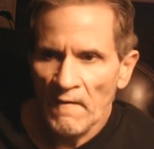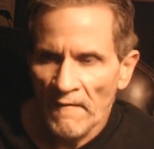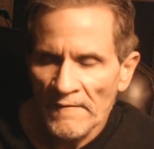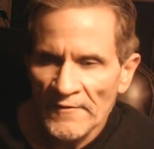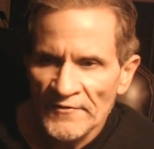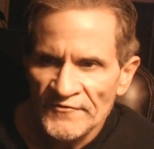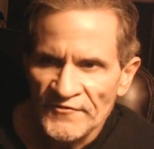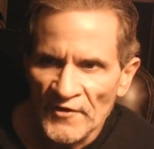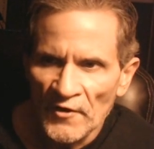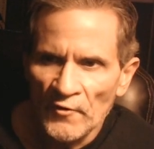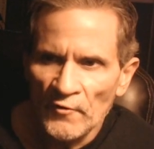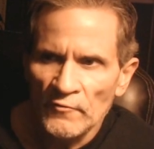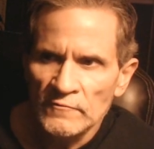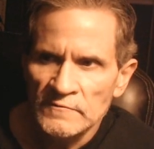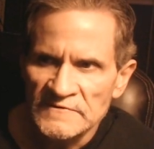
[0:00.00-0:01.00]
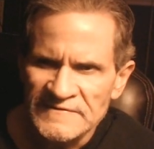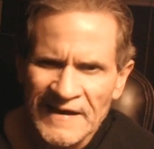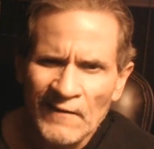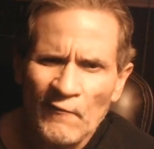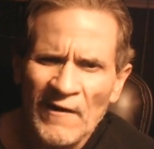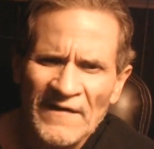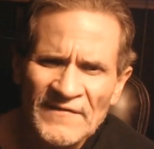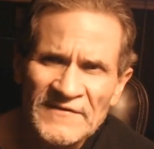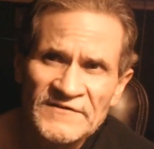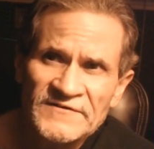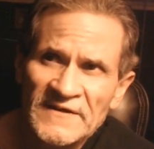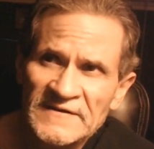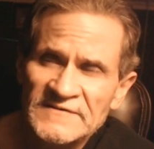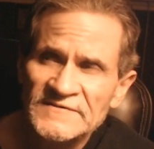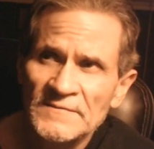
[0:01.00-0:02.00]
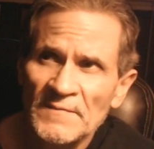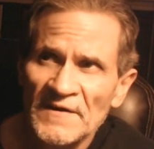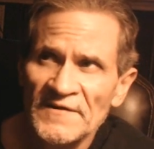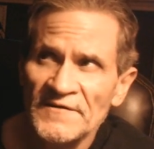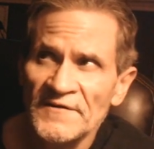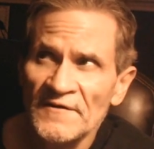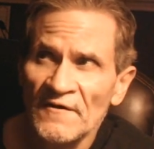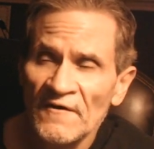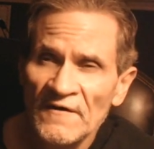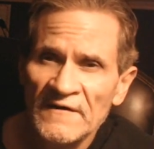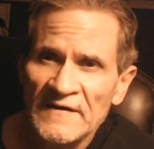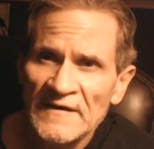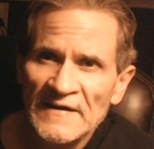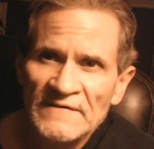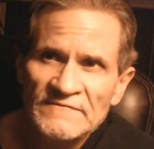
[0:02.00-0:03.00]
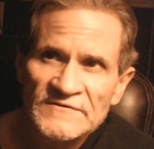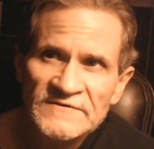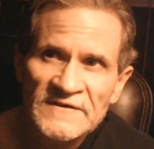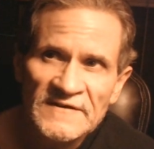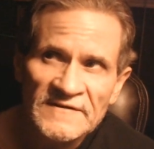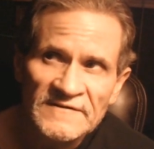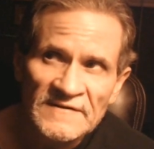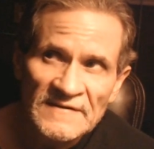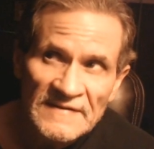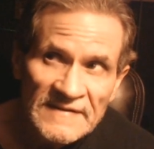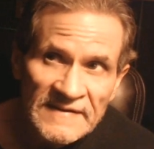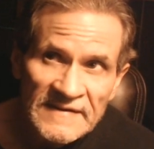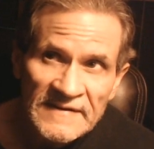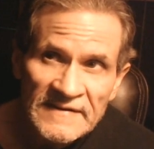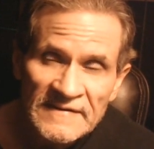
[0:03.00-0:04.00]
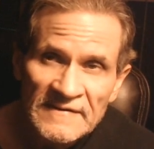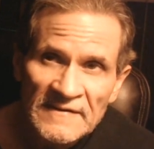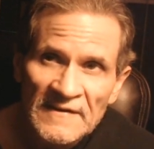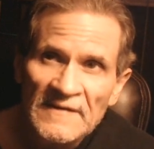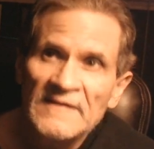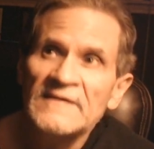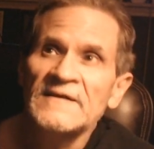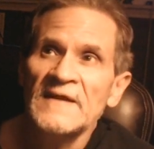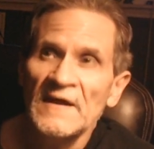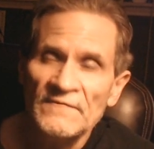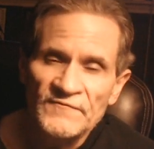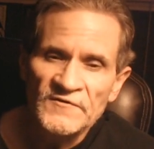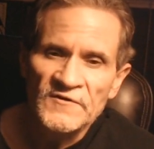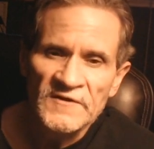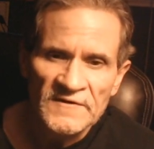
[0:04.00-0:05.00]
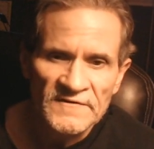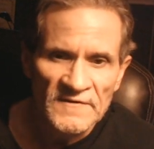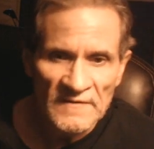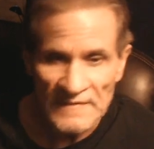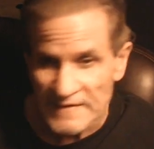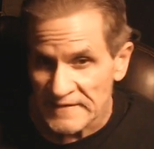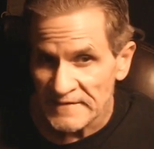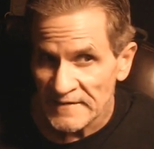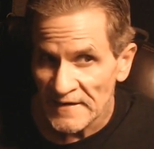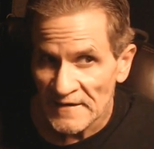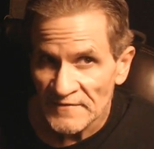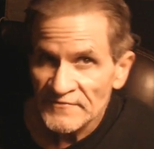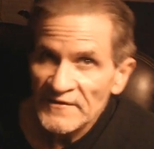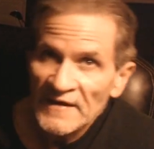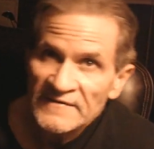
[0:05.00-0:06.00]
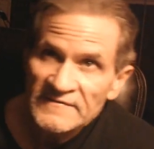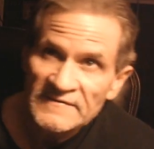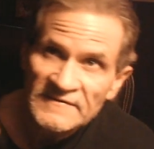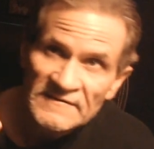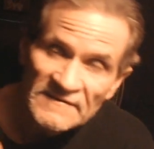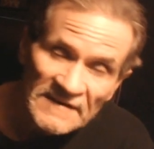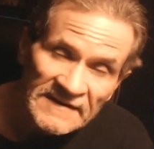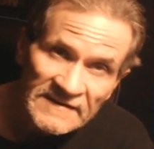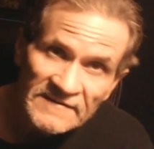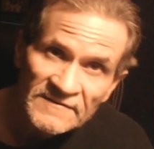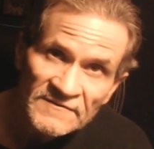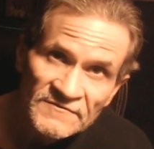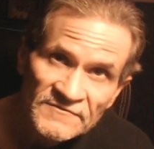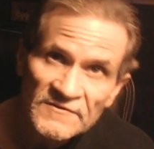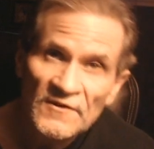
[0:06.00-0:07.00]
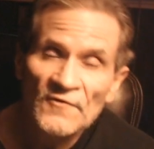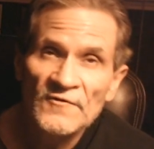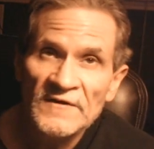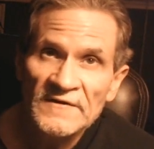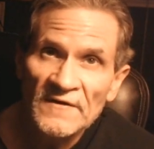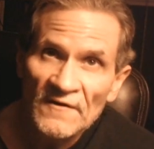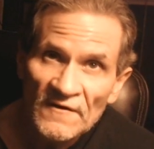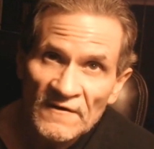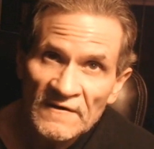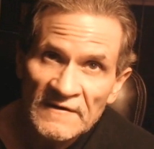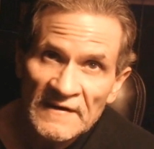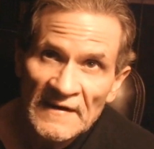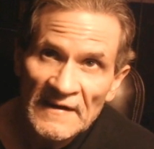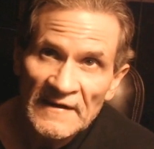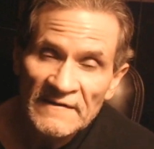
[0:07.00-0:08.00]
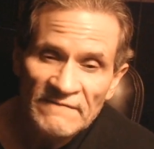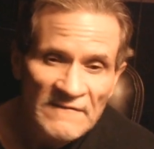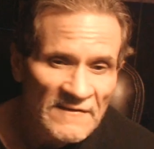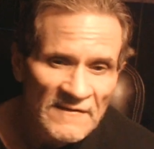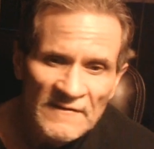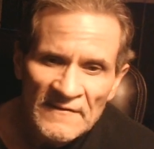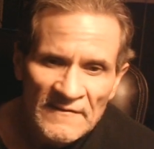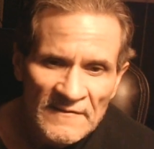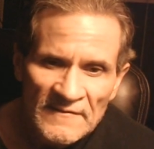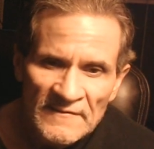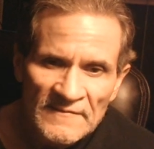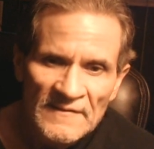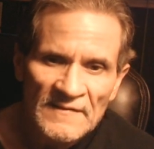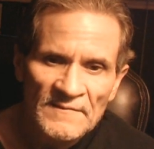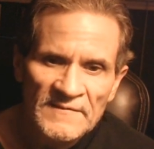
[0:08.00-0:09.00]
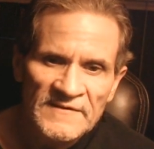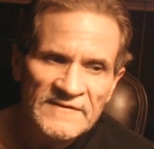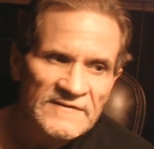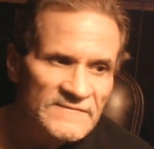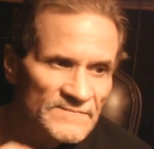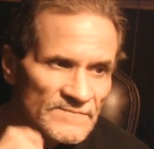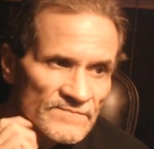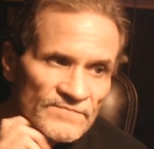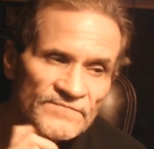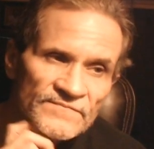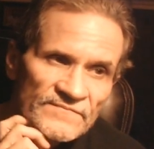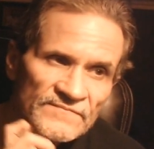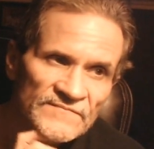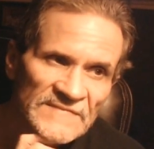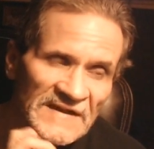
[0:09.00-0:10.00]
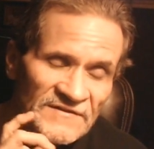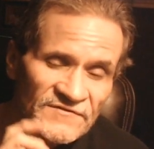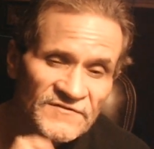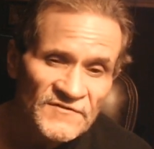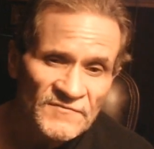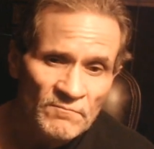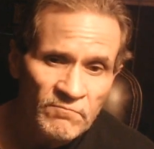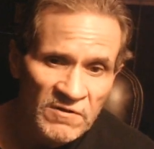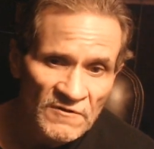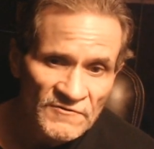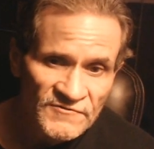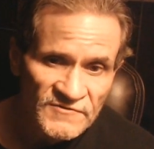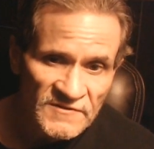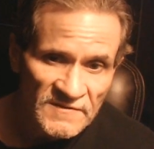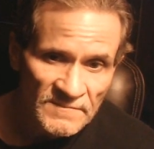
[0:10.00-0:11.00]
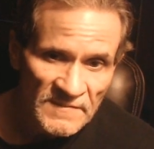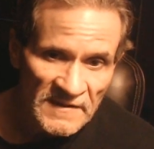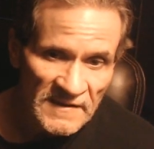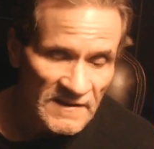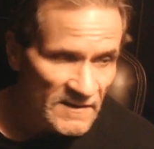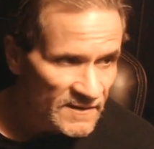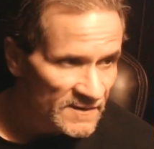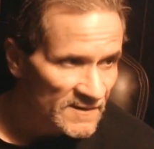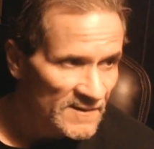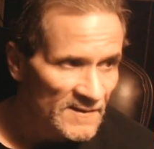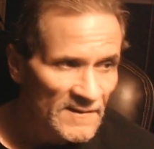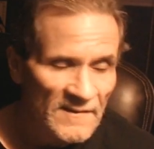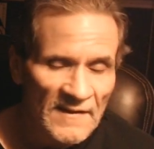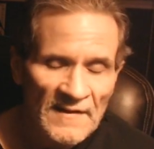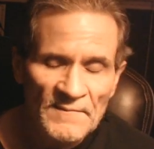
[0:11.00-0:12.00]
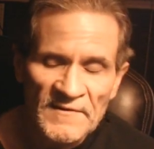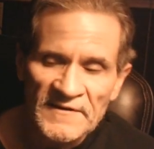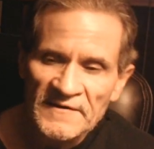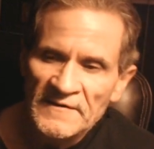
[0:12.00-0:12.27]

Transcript: So, is that why they changed the button to archive instead of delete? And now if you hit delete now, is it actually deleting it or is it going into archive? I mean, that's just bullshit, man. I mean,